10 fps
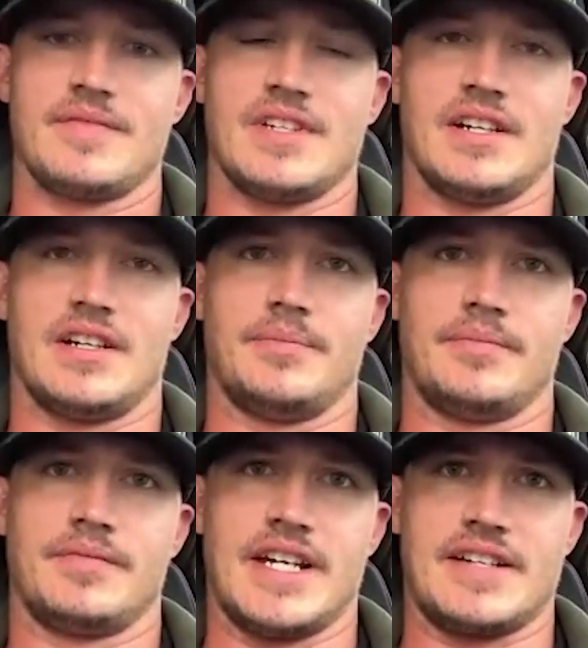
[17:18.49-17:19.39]

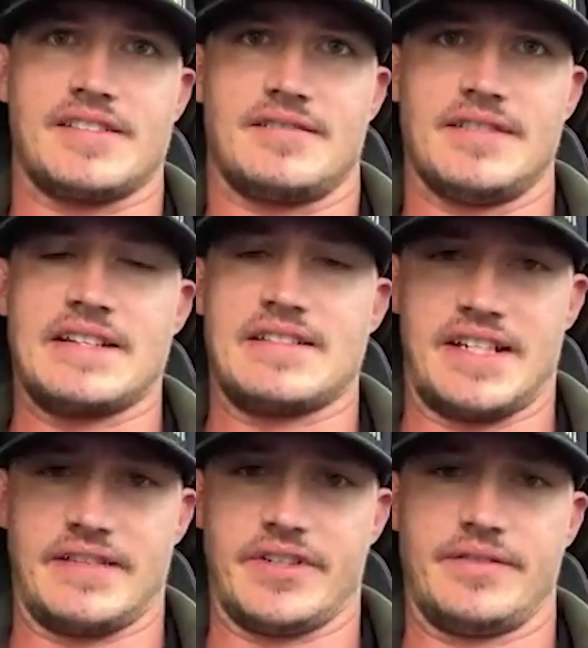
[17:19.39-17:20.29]
Um, that's that's a
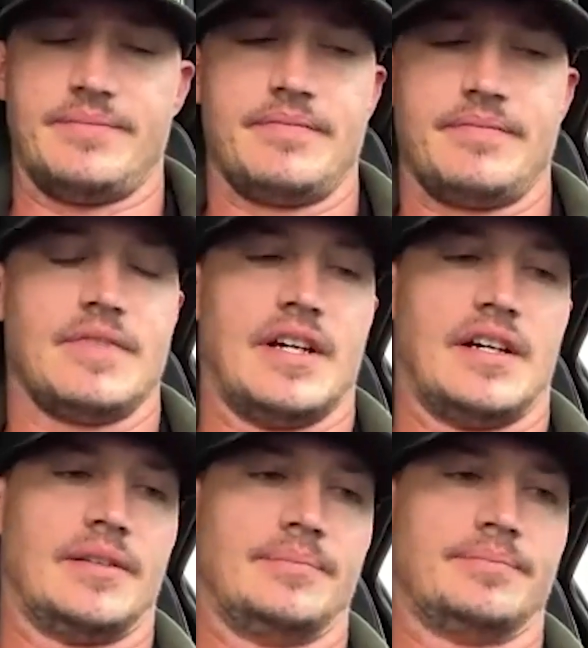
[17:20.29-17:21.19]
given,
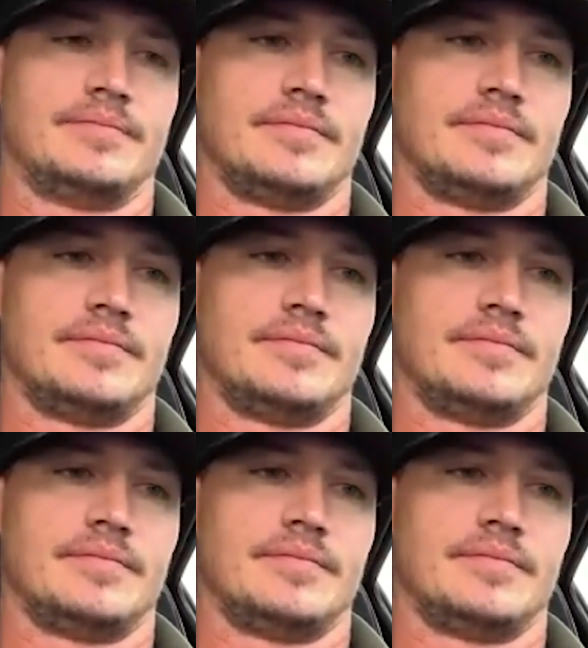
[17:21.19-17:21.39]
um,